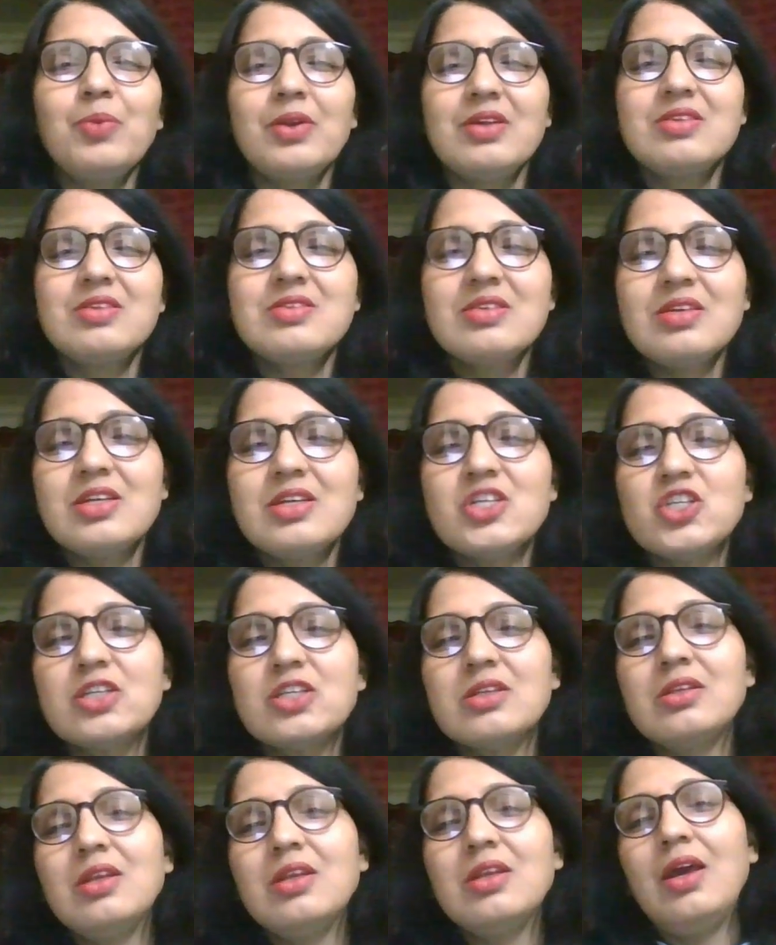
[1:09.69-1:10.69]

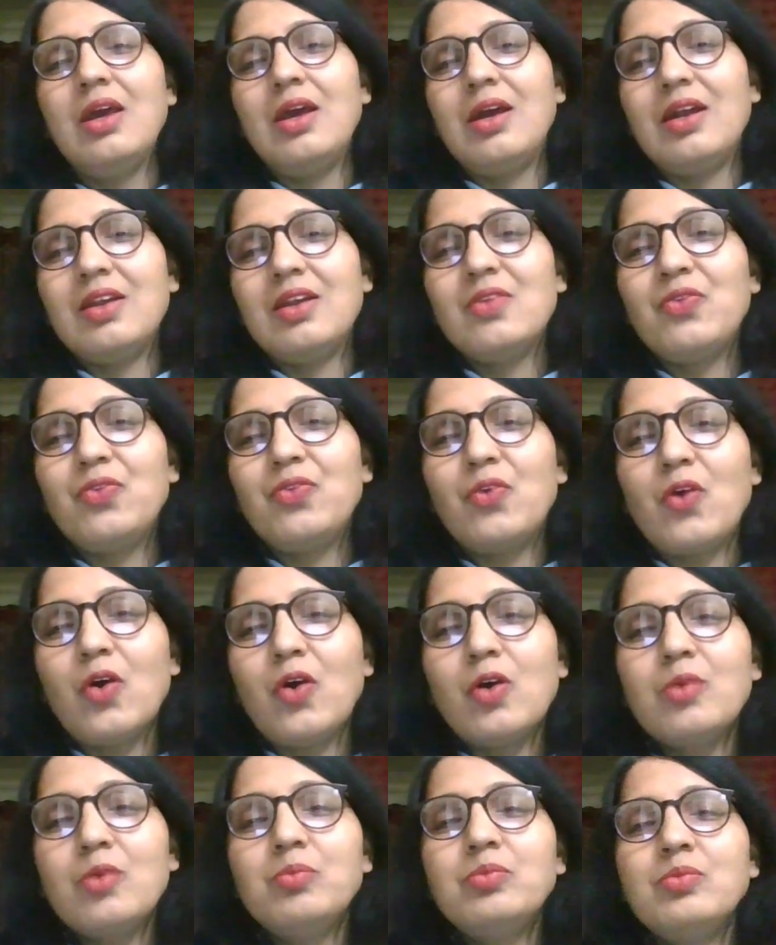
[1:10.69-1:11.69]
pronunciation and
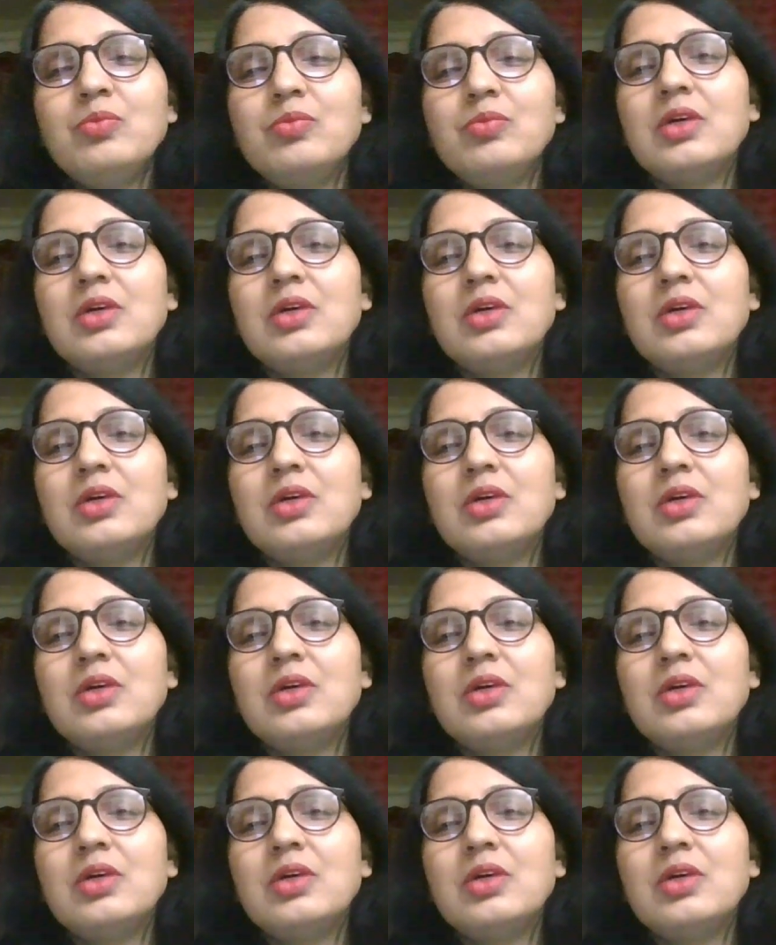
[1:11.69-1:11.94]
form